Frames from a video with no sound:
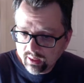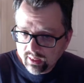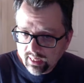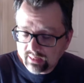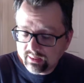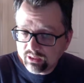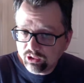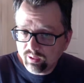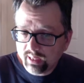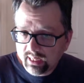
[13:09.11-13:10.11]
And then
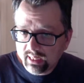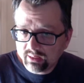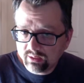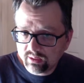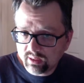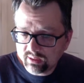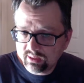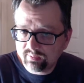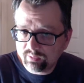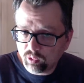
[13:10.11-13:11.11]
you had a
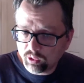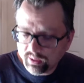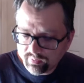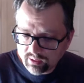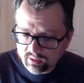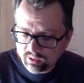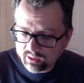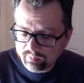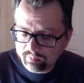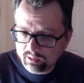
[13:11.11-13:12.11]
civil war. You
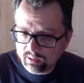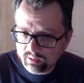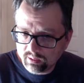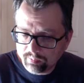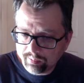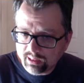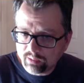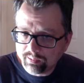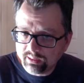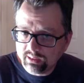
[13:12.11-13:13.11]
had the
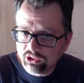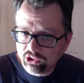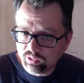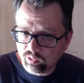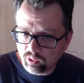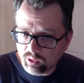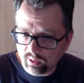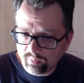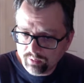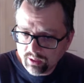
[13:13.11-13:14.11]
Peloponnesian War,
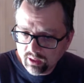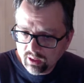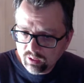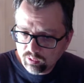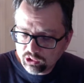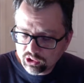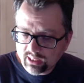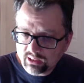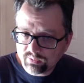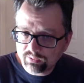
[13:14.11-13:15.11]
which
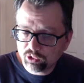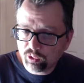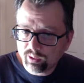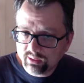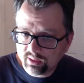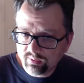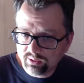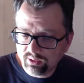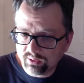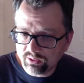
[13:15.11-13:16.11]
lasted for 27
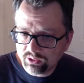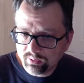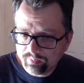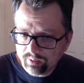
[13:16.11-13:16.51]
years.